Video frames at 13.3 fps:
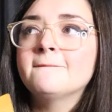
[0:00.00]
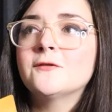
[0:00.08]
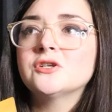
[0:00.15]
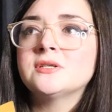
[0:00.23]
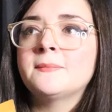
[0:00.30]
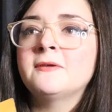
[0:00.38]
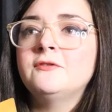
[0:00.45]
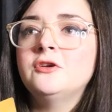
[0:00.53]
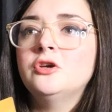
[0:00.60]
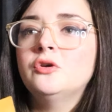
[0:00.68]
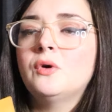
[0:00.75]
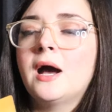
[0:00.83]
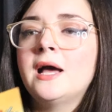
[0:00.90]
For some of
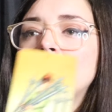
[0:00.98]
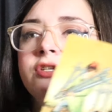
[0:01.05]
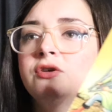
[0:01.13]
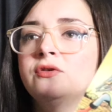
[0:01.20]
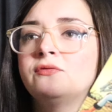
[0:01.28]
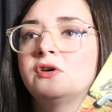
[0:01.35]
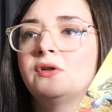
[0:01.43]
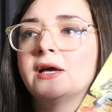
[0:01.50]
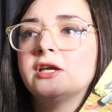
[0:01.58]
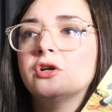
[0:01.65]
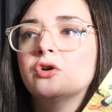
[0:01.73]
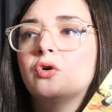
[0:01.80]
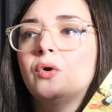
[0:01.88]
you, I do feel
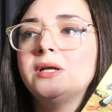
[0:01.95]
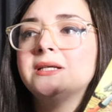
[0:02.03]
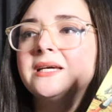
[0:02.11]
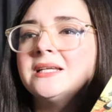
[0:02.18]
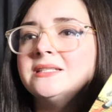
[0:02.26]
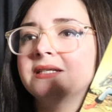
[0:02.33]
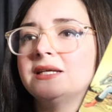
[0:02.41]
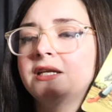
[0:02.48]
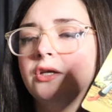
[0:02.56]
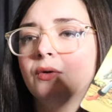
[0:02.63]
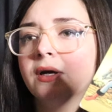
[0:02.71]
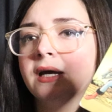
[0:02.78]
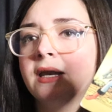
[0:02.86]
like you're going to
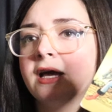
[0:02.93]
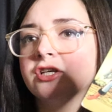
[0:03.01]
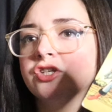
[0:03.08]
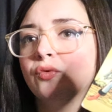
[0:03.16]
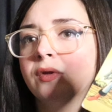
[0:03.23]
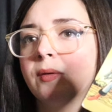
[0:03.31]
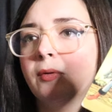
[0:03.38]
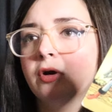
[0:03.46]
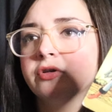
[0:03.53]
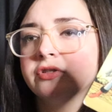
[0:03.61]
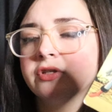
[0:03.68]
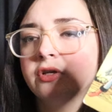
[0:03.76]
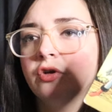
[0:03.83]
continue a connection with a
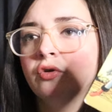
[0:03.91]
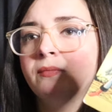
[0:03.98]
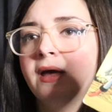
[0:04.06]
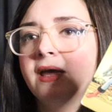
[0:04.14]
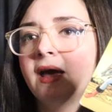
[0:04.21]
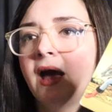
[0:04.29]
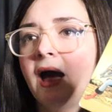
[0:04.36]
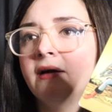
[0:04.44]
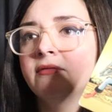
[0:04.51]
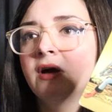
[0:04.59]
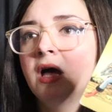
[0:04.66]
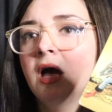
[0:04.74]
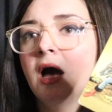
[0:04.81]
person who may
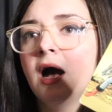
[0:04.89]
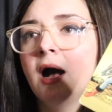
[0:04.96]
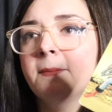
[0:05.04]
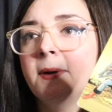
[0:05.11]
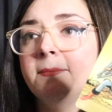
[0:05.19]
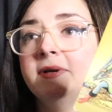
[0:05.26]
have um,